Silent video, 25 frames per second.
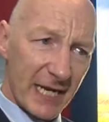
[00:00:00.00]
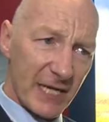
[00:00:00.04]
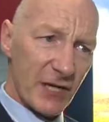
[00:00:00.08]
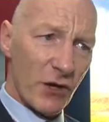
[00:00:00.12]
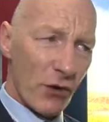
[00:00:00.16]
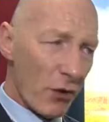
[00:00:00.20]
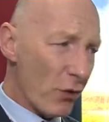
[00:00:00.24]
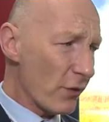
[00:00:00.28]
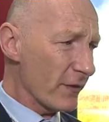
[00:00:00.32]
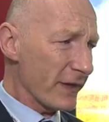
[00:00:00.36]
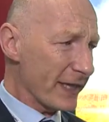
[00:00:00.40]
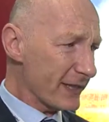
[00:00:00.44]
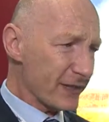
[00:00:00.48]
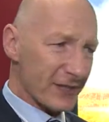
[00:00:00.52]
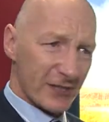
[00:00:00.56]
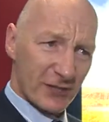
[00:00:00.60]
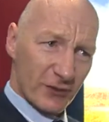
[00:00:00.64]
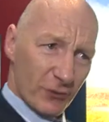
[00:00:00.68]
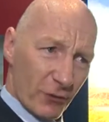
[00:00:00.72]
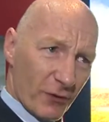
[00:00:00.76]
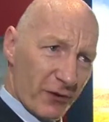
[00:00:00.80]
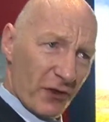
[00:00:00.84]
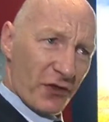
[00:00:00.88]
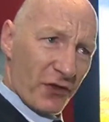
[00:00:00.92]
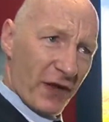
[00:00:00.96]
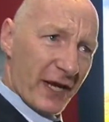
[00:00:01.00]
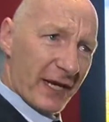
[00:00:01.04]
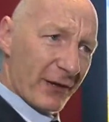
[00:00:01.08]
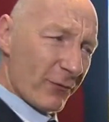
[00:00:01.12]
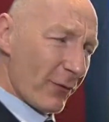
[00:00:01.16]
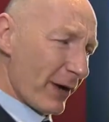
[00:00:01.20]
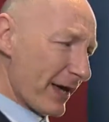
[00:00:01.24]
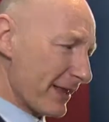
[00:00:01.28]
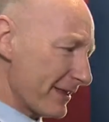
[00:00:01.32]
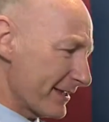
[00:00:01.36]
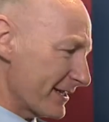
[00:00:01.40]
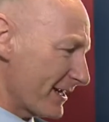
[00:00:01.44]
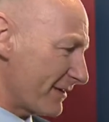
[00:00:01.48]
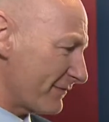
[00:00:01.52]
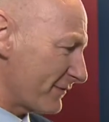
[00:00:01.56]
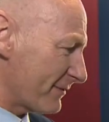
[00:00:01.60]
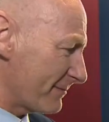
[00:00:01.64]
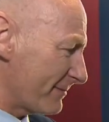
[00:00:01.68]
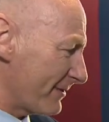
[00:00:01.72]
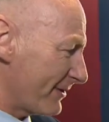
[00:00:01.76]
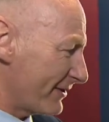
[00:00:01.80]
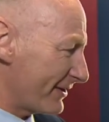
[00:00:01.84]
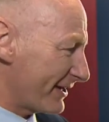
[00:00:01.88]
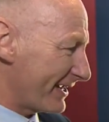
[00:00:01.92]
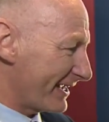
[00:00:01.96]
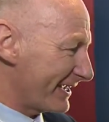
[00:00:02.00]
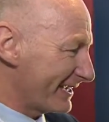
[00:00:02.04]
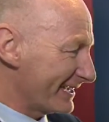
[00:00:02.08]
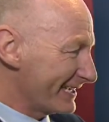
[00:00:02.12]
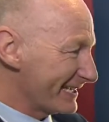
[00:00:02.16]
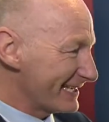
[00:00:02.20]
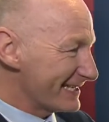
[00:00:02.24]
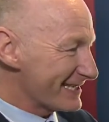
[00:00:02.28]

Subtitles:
know, they just don't think well enough about it.